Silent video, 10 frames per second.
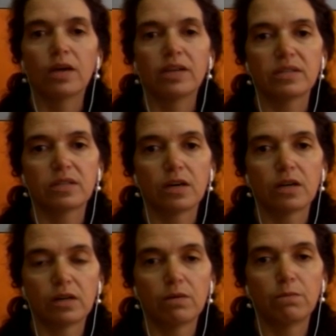is
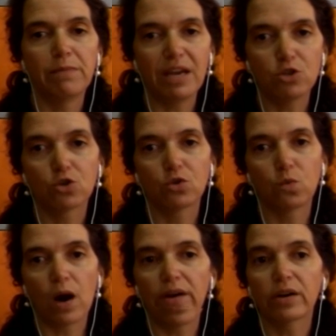the major
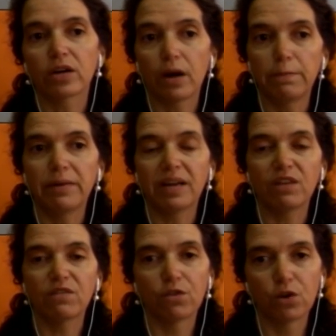water
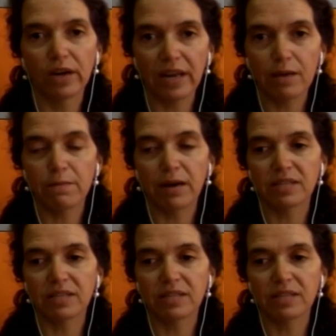company for Lima,